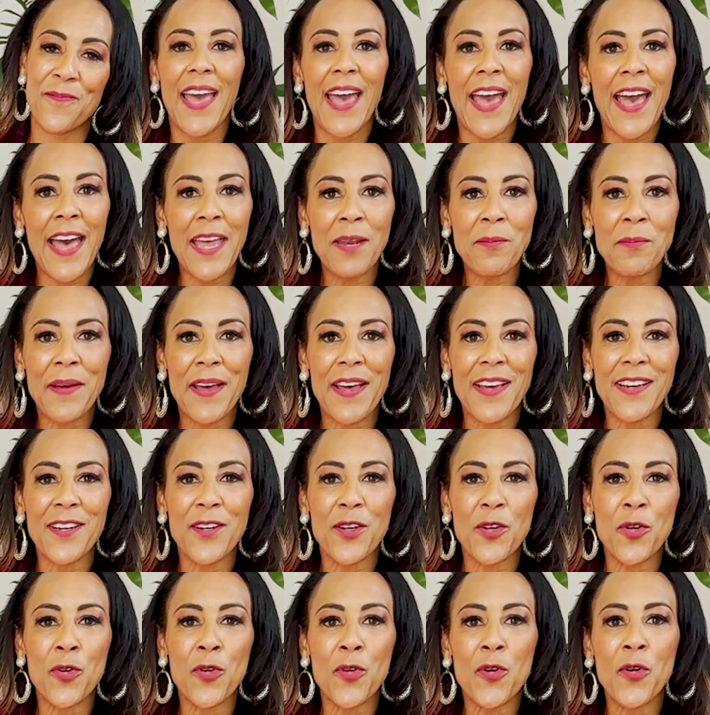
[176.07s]
ANMAC,
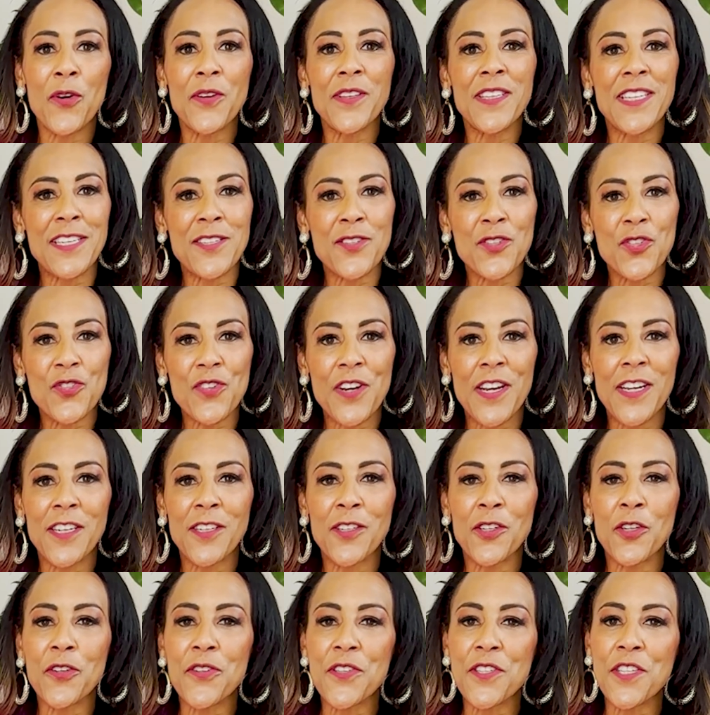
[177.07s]
or the
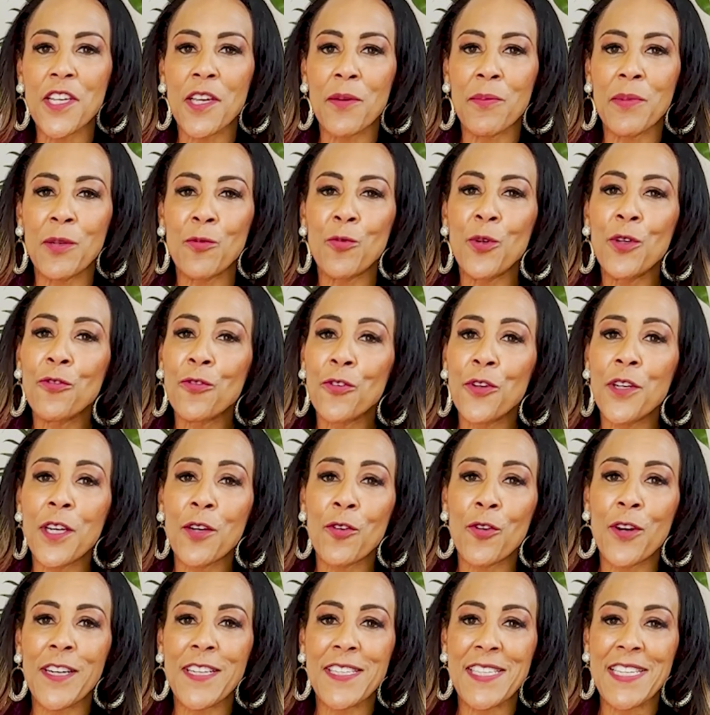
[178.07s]
Australian Nursing and Midwifery
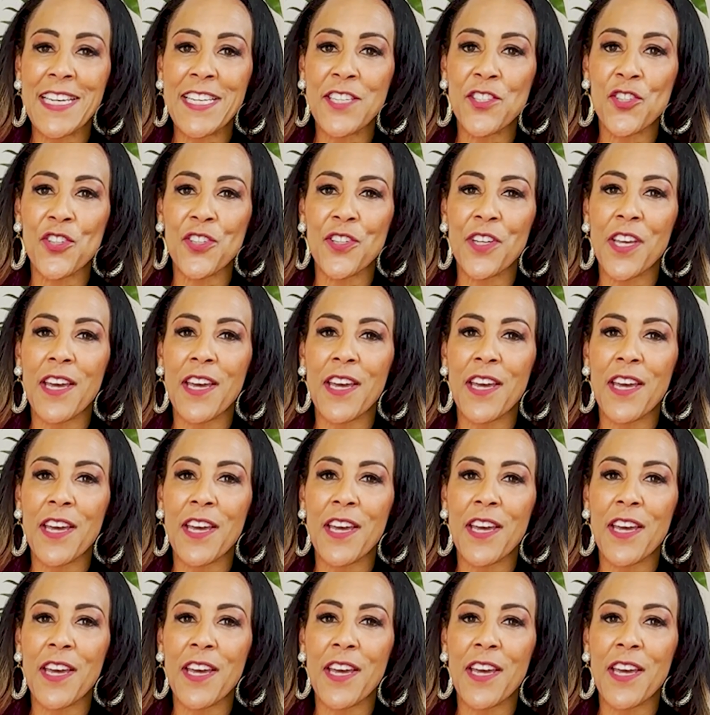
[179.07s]
Accreditation